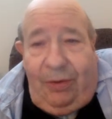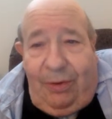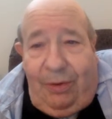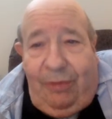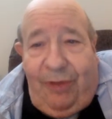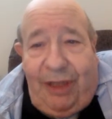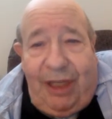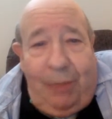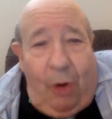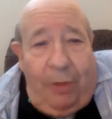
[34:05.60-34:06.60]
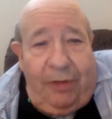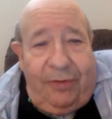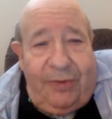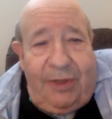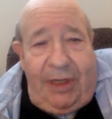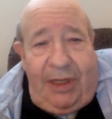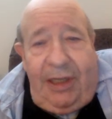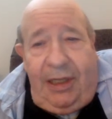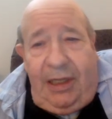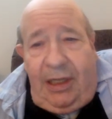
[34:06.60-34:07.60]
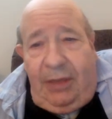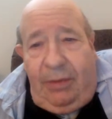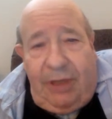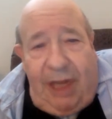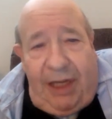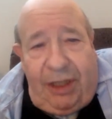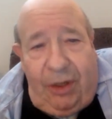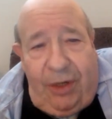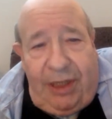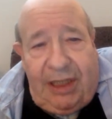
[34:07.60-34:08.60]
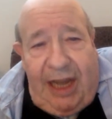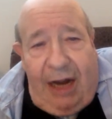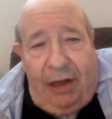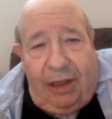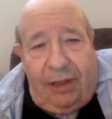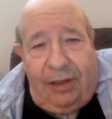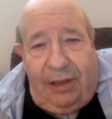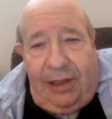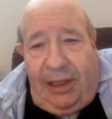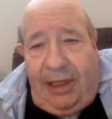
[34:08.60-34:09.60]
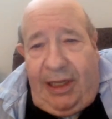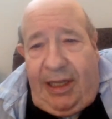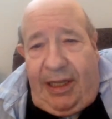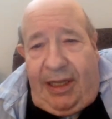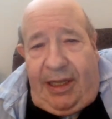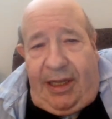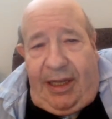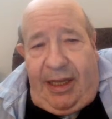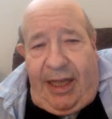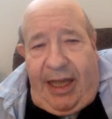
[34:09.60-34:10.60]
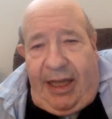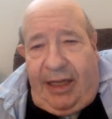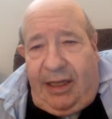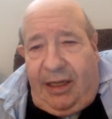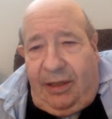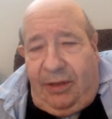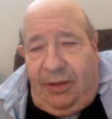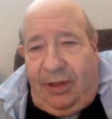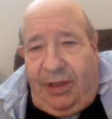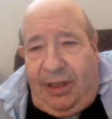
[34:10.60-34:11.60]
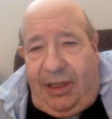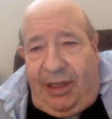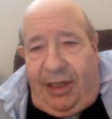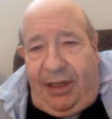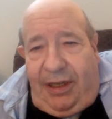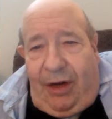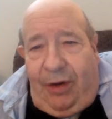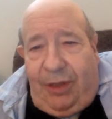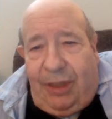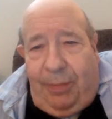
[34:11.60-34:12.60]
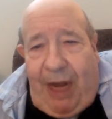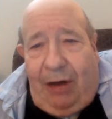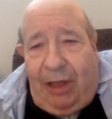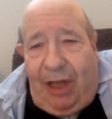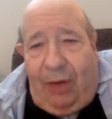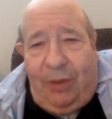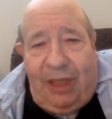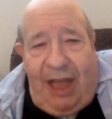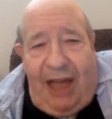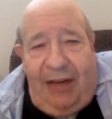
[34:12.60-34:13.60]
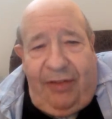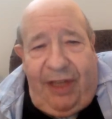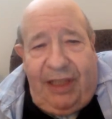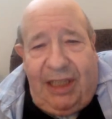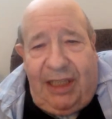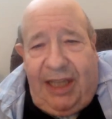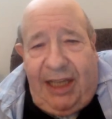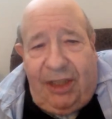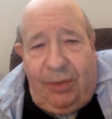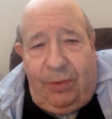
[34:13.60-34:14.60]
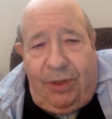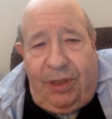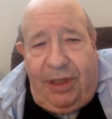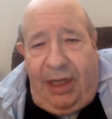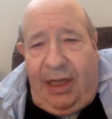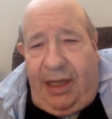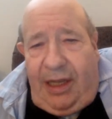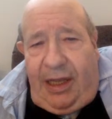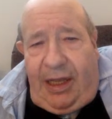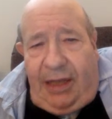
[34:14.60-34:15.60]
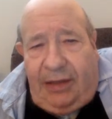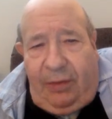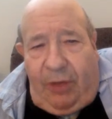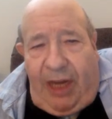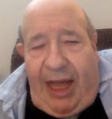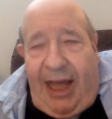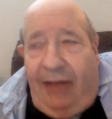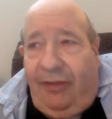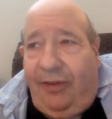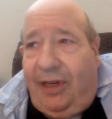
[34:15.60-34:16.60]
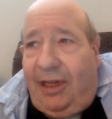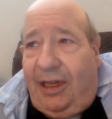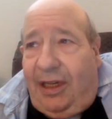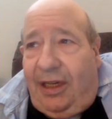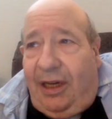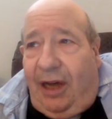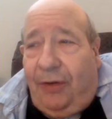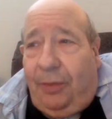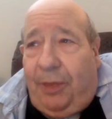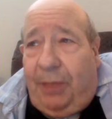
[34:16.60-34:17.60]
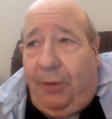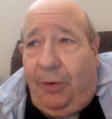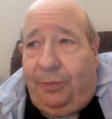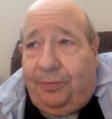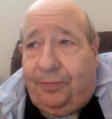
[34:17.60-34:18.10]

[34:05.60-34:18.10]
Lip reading: revealing moment of where Sonny showed his character. And, it's a parallel with the kind of things that Dexter would have. Other people,